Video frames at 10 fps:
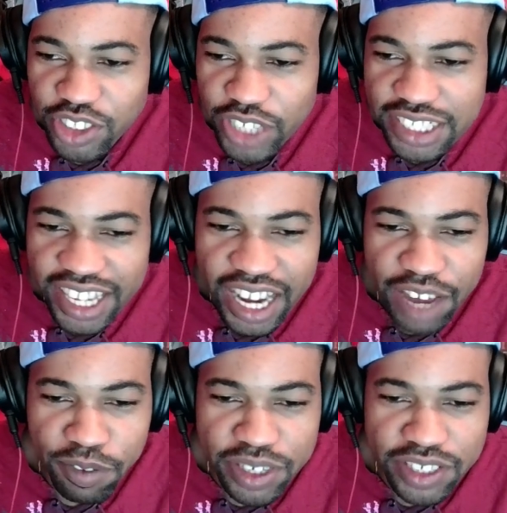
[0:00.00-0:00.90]
translate that
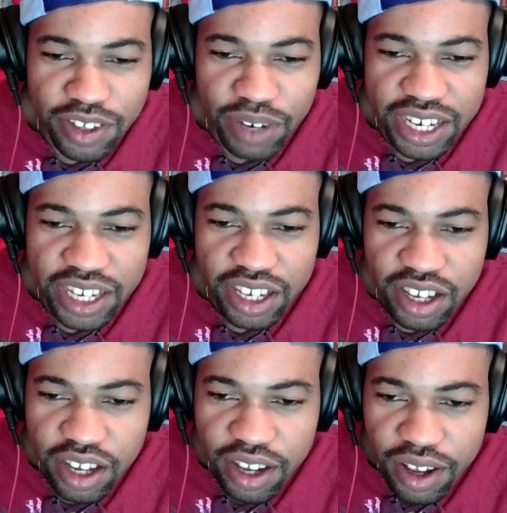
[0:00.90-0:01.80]
for me, somebody.
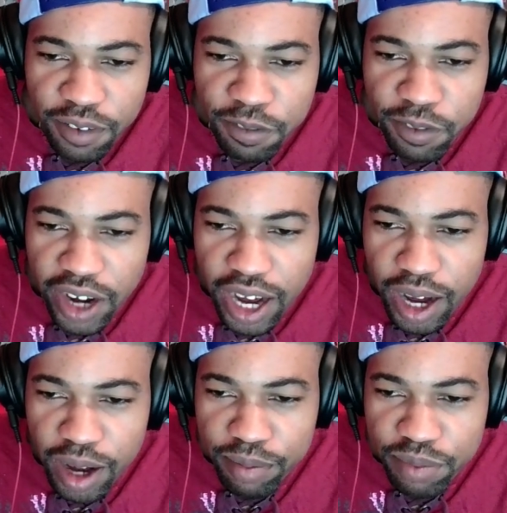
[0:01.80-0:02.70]

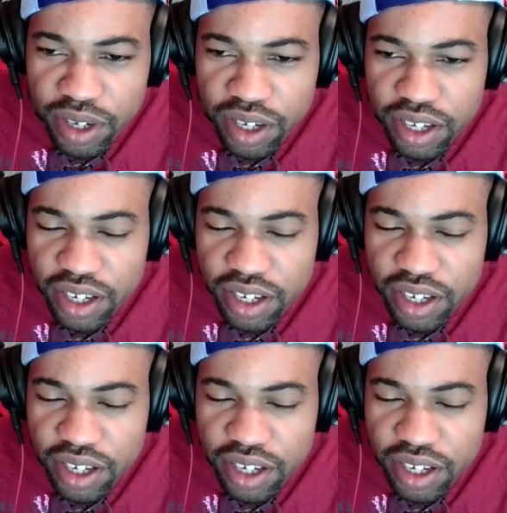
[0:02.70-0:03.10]
From. Uh,